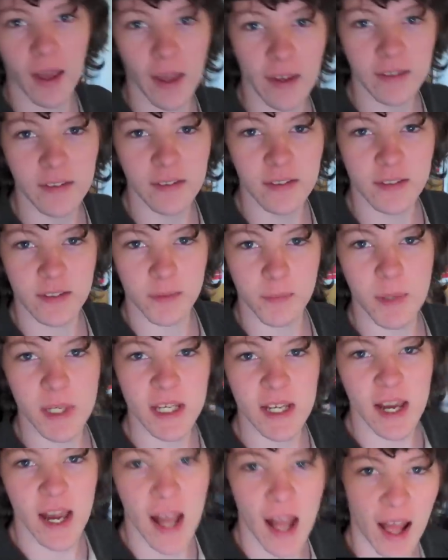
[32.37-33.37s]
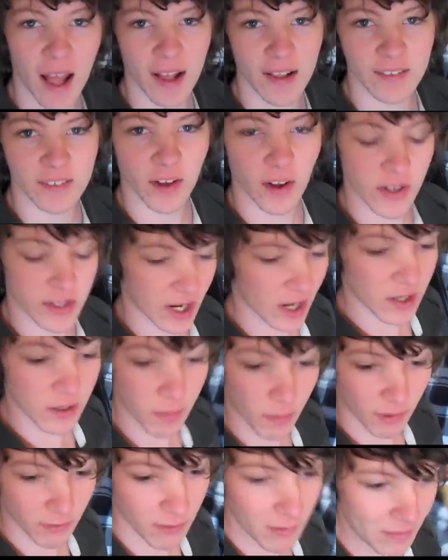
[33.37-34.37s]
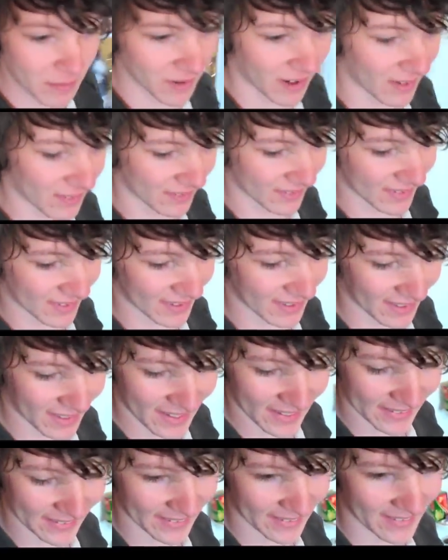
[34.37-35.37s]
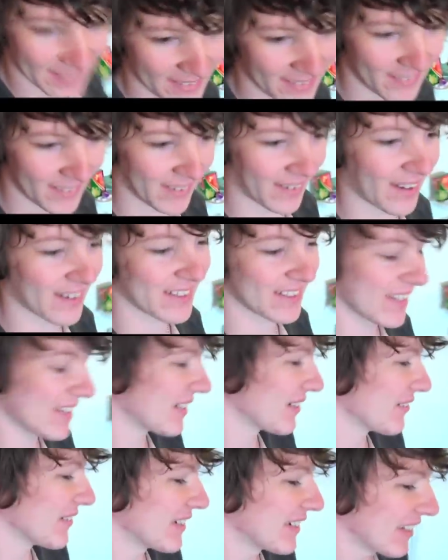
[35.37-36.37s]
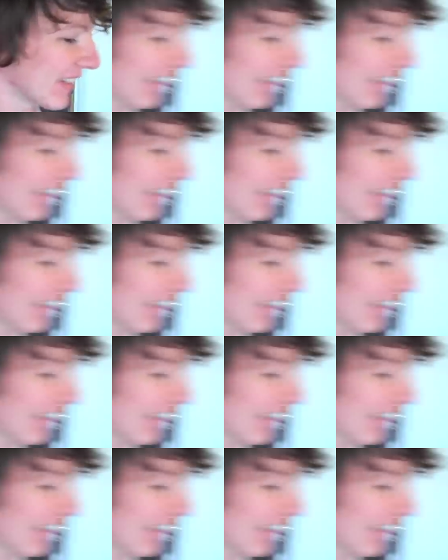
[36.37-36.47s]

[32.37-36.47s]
Hey, it's me. And I changed my room around again, like I said I would.